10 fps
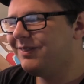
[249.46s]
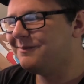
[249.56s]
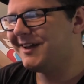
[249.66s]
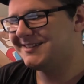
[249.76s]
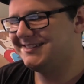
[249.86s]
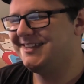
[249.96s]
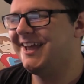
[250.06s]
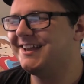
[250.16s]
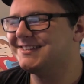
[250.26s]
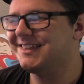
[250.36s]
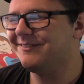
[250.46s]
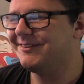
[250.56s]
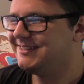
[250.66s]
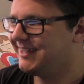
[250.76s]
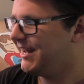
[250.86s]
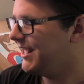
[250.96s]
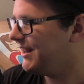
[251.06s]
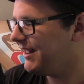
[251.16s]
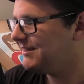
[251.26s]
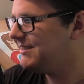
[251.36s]
of the best takes that we
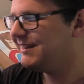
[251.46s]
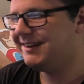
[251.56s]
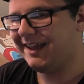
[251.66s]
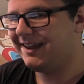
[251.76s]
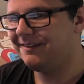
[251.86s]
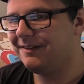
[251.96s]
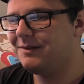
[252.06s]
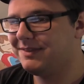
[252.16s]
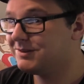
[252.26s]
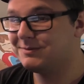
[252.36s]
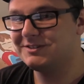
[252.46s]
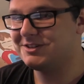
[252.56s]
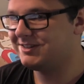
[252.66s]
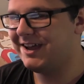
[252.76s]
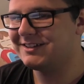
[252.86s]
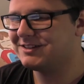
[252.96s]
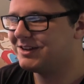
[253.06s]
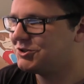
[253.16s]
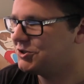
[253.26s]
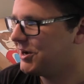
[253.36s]
did, this was just
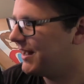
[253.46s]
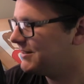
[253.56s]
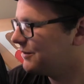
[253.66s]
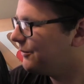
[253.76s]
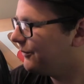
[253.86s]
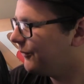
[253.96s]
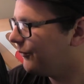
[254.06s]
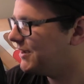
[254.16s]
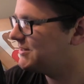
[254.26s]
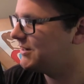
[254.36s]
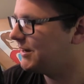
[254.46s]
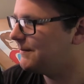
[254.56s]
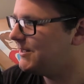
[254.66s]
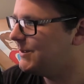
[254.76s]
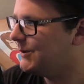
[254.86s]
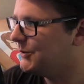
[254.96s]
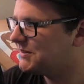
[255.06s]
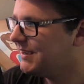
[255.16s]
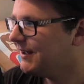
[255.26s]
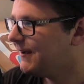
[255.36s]
testing shots, so it wasn't going to be
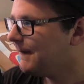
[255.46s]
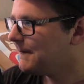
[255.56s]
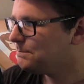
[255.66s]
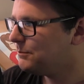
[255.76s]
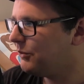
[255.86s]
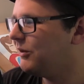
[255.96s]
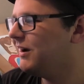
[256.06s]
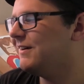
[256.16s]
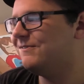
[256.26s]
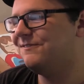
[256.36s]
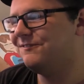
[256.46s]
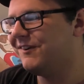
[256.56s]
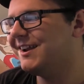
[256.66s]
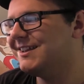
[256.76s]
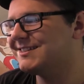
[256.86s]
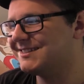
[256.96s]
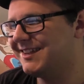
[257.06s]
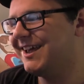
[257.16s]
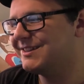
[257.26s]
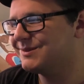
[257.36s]
used, but one of the funniest
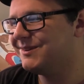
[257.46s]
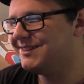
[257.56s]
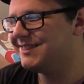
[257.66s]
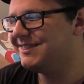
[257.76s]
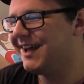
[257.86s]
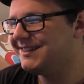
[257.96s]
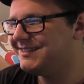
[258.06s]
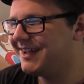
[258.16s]
takes we did that